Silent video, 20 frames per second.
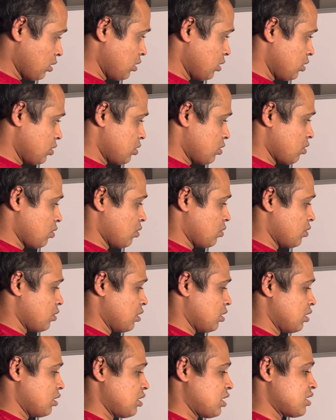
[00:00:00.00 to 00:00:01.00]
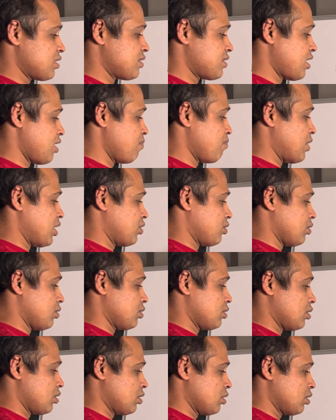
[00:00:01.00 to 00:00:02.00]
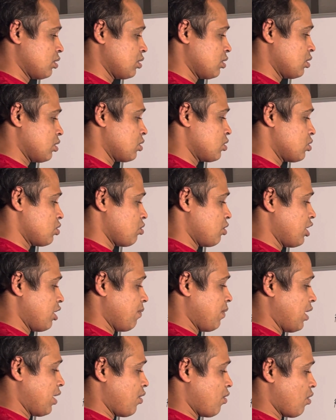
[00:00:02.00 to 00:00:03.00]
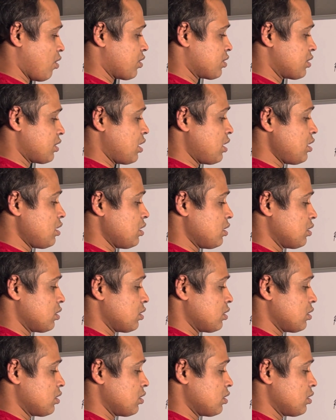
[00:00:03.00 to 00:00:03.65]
so the same method, sodium hydroxide